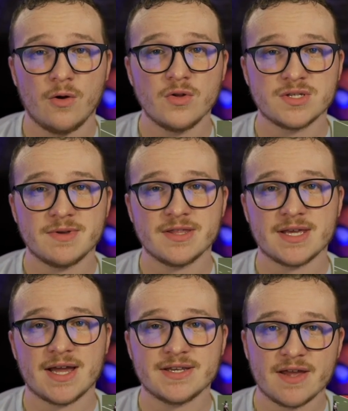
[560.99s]

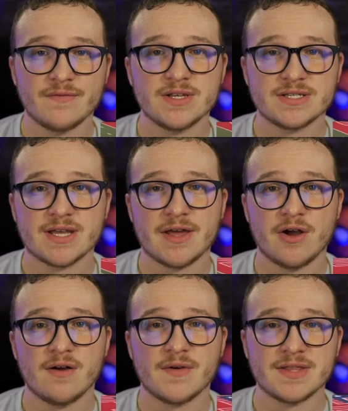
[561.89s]
Ultimately, I definitely sign
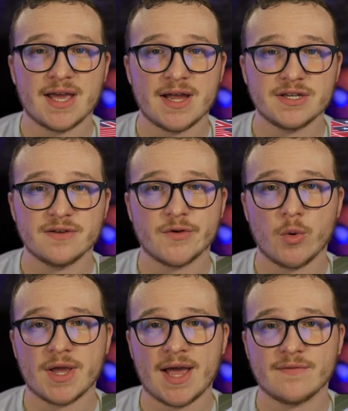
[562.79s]
off on the idea of
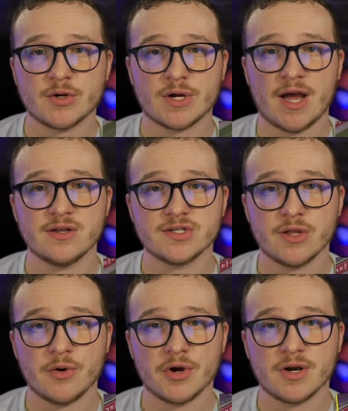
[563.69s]
going after Kyle
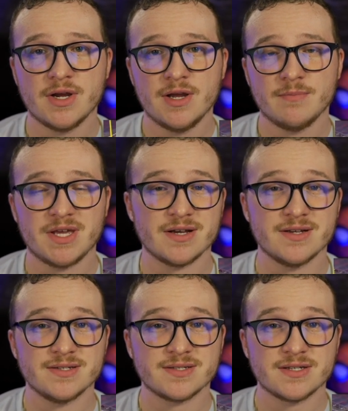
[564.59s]
Sloter
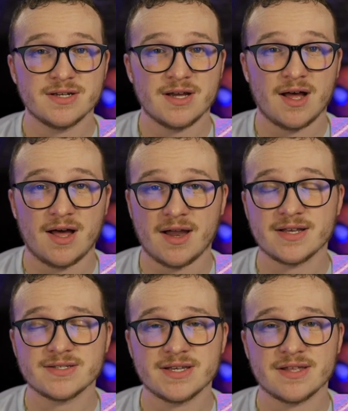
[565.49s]
because,
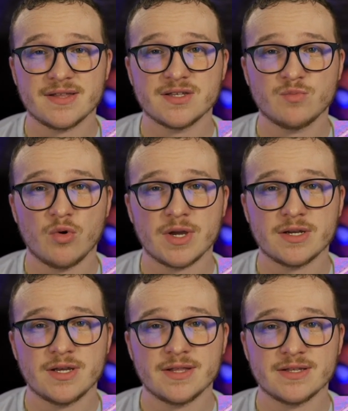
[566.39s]
honestly, at this
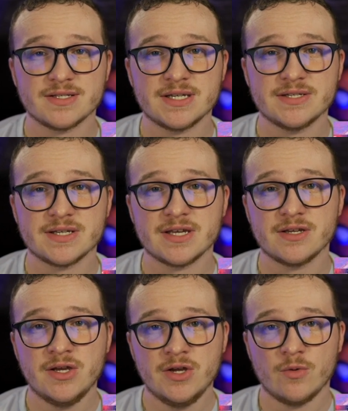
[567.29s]
point in the
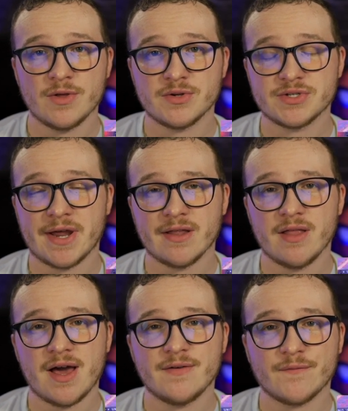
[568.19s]
season, when there's not a
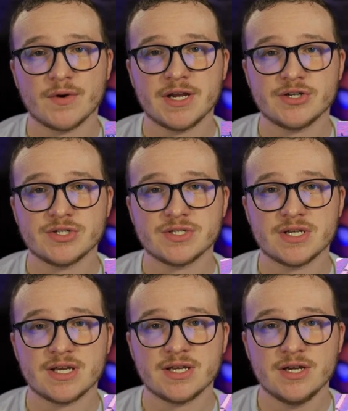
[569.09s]
lot in free
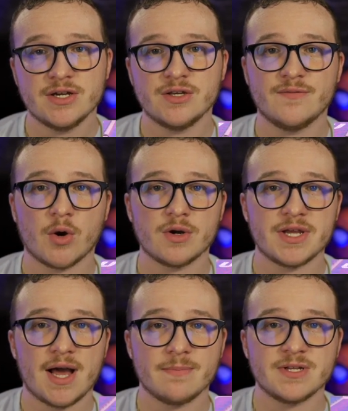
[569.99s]
agency, you've
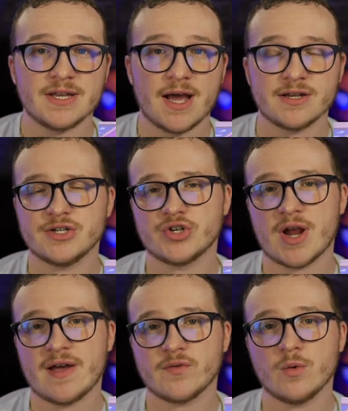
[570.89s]
already opted not to
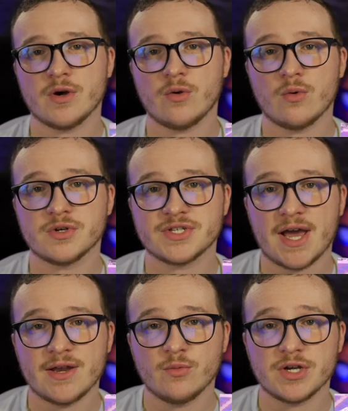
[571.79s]
draft one or
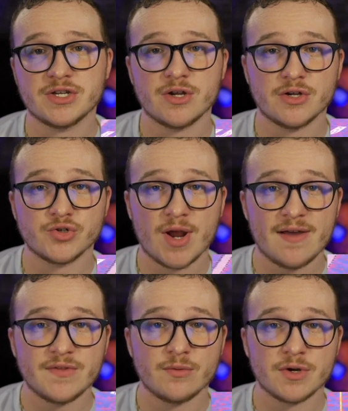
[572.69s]
sign one in
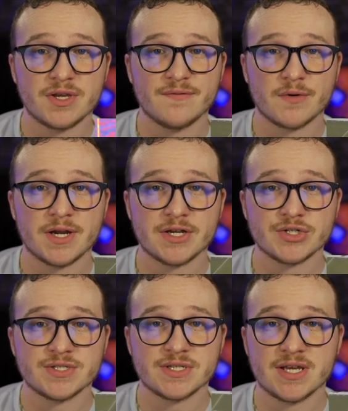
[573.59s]
undrafted rookie free
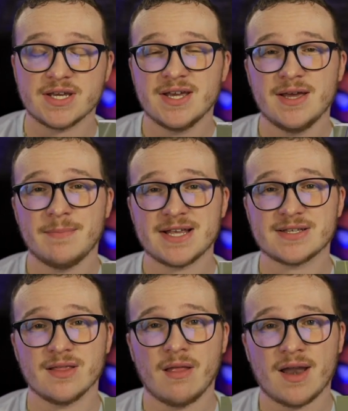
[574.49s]
agency, it makes
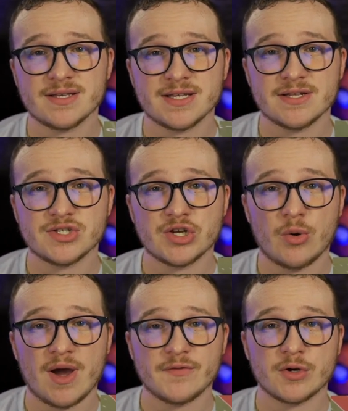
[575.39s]
a lot of sense to
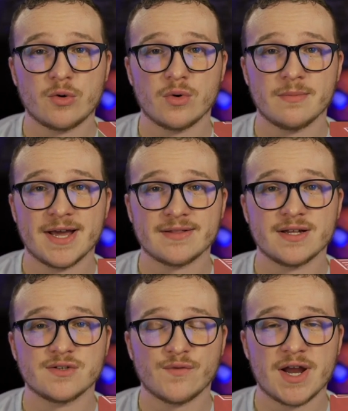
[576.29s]
go after a quarterback
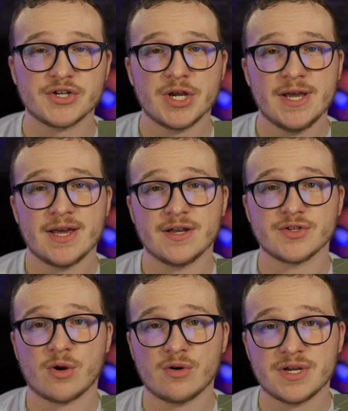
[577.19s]
that's fresh and has
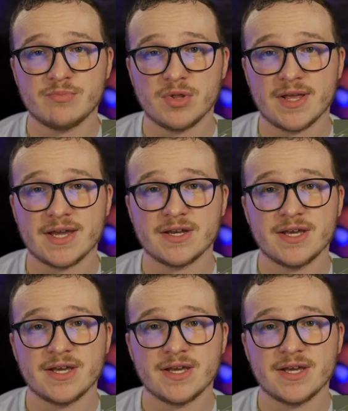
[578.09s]
already played